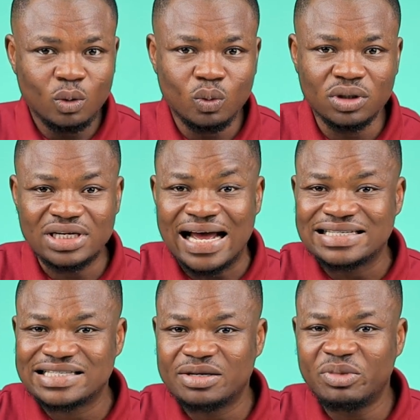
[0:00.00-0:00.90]
would
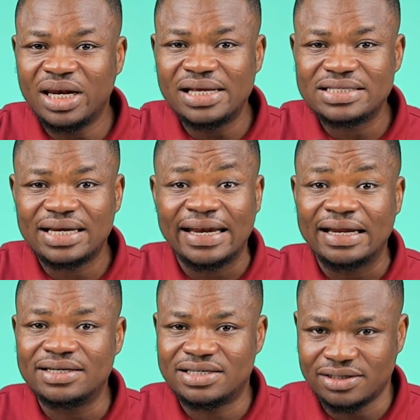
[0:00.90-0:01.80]
assimilate the
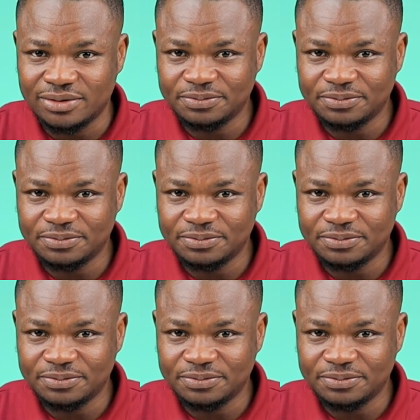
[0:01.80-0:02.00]
d.